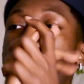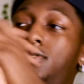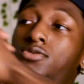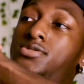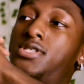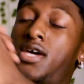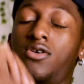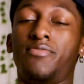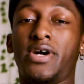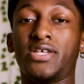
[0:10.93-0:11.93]
So today
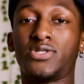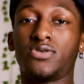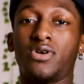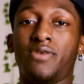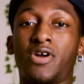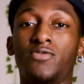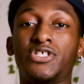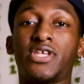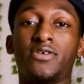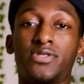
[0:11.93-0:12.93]
on my Instagram, I
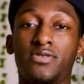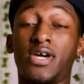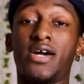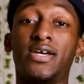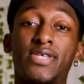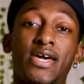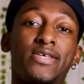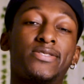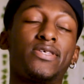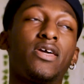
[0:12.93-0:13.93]
reached out to you guys
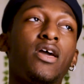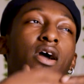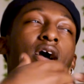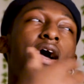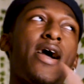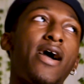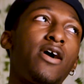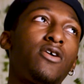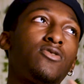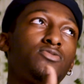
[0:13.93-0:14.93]
asking,
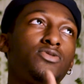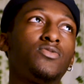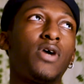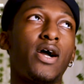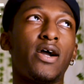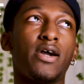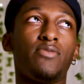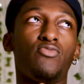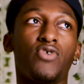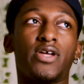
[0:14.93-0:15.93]
how do I
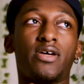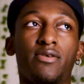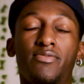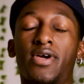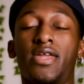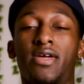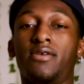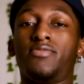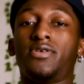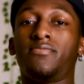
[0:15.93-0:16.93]
break a bad
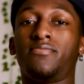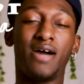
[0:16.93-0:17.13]
habit?